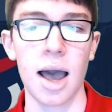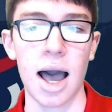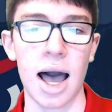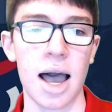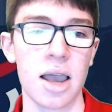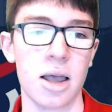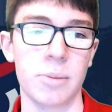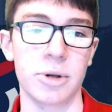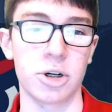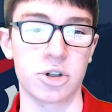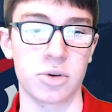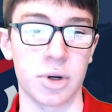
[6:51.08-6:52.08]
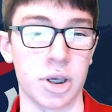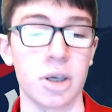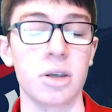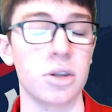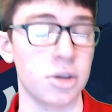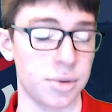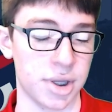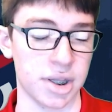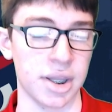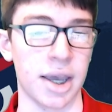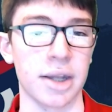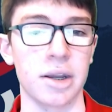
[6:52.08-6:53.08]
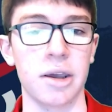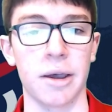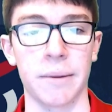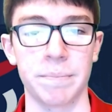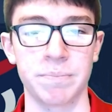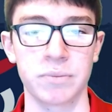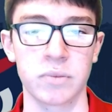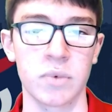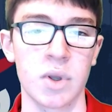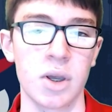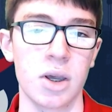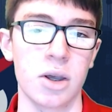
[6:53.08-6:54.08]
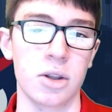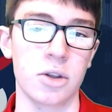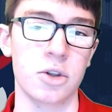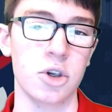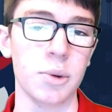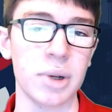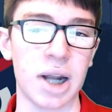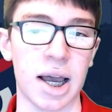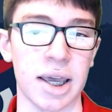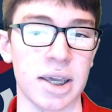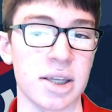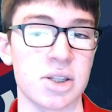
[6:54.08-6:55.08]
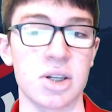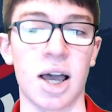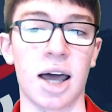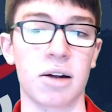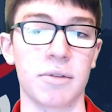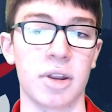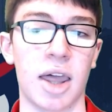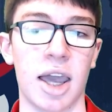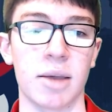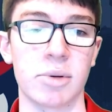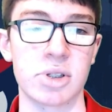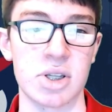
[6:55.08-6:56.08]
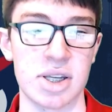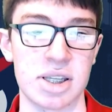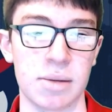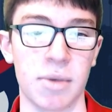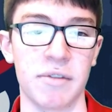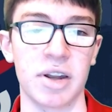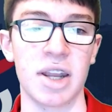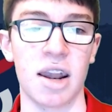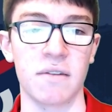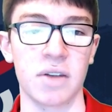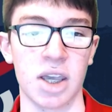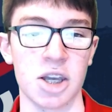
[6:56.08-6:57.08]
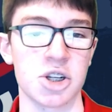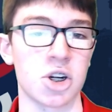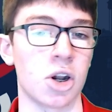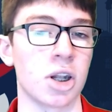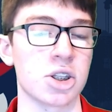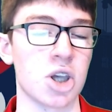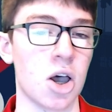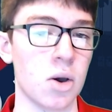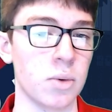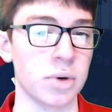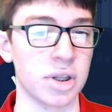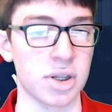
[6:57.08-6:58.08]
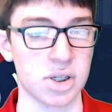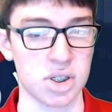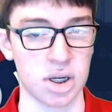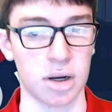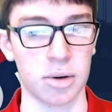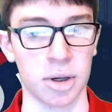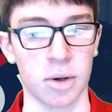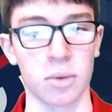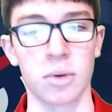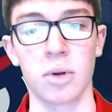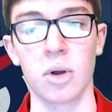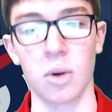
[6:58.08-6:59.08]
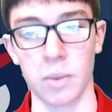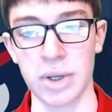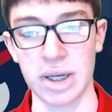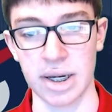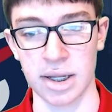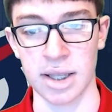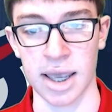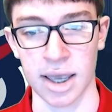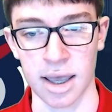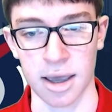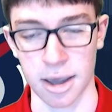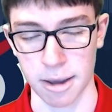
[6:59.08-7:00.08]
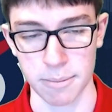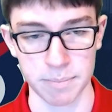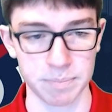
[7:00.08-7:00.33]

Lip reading: high up in a tree, you get the idea. The human eye is not a reliable system of identification on its own in this scenario. We needed AI.